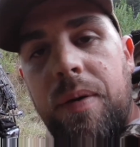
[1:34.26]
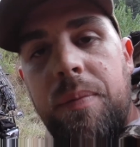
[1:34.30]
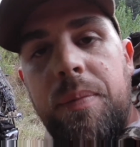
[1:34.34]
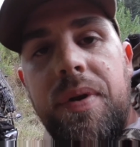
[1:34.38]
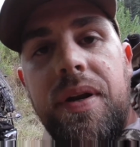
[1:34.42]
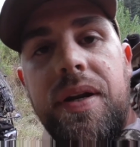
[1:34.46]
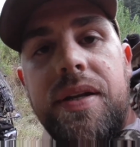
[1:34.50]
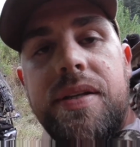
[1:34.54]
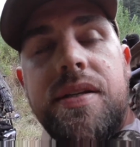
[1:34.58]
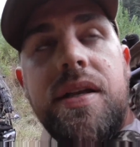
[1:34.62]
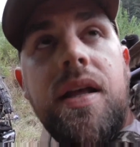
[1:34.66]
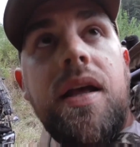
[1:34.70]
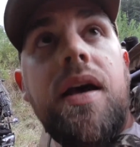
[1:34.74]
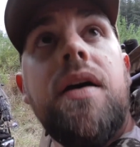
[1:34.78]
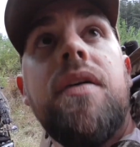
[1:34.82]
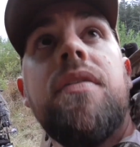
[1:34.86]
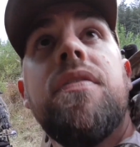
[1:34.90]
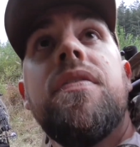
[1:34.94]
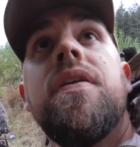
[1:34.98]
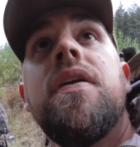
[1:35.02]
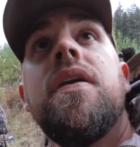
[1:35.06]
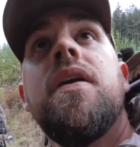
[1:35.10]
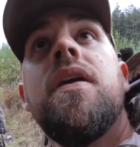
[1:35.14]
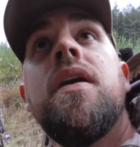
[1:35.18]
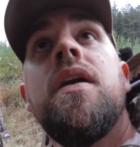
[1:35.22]
minutes
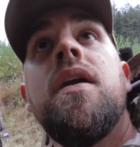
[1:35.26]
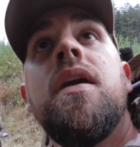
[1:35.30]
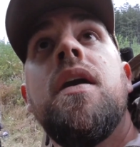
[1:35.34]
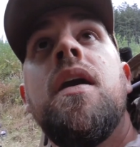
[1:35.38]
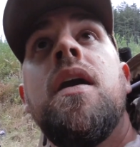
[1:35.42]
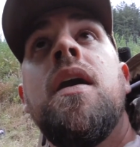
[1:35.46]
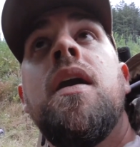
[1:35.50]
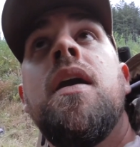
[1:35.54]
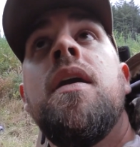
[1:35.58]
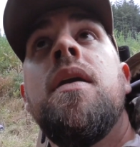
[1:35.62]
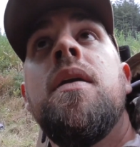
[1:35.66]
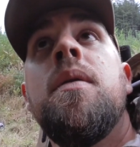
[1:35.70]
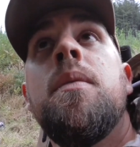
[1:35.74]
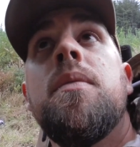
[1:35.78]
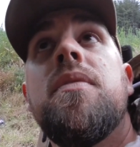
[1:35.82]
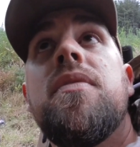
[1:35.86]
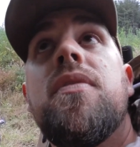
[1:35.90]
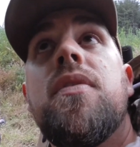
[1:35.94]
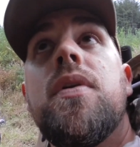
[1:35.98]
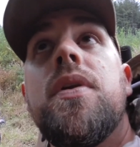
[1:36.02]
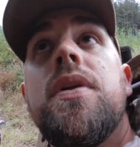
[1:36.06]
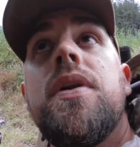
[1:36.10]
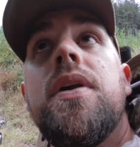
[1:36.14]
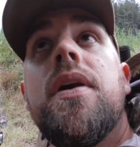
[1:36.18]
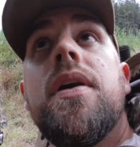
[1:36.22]
left
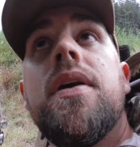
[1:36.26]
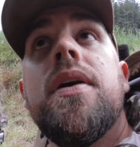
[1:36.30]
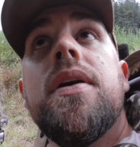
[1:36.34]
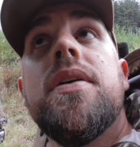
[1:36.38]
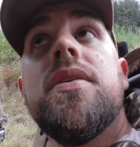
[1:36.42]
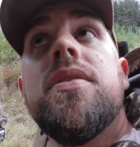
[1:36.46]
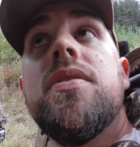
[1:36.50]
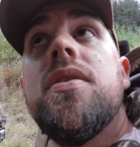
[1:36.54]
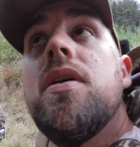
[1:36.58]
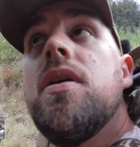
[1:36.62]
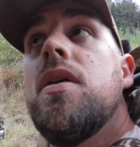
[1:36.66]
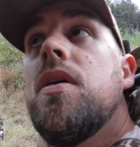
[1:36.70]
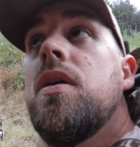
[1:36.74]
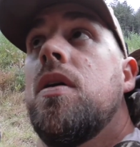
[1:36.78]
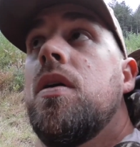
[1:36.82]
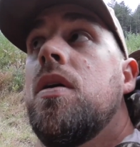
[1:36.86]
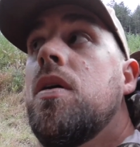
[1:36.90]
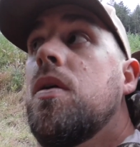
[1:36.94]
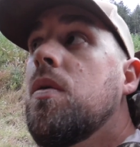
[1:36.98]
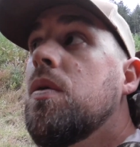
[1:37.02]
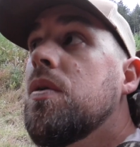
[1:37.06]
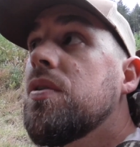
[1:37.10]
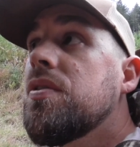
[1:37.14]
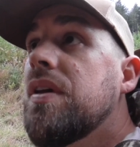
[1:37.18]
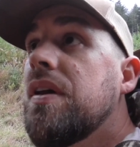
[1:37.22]
before dark, so
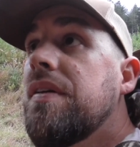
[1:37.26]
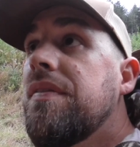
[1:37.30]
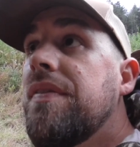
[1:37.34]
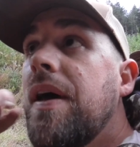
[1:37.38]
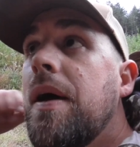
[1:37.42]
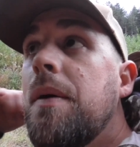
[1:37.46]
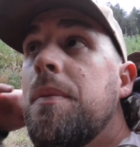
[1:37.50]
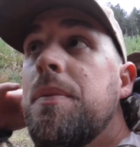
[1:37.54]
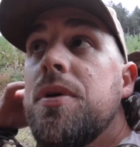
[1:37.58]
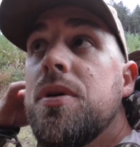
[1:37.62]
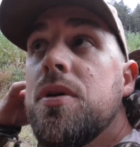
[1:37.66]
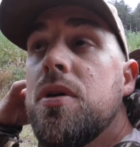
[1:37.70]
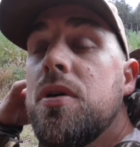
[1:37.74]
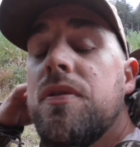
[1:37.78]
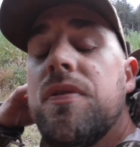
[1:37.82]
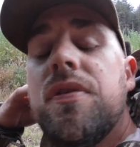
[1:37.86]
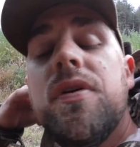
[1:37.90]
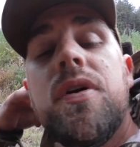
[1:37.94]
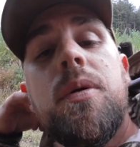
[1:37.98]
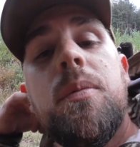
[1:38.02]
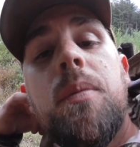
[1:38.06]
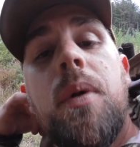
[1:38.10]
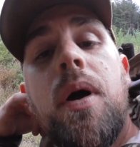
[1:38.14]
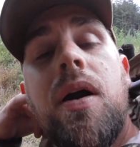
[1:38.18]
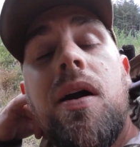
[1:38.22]
we'll save that bugle for
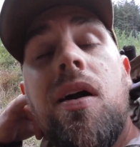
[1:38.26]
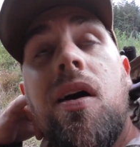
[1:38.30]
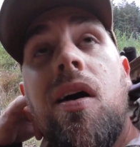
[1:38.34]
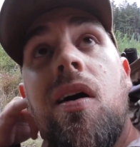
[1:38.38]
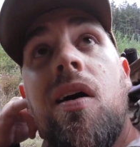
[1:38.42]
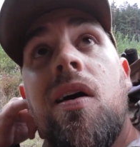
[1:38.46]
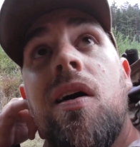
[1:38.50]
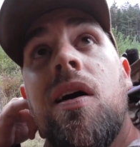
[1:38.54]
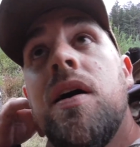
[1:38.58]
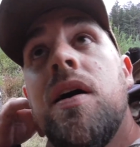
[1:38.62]
tomorrow.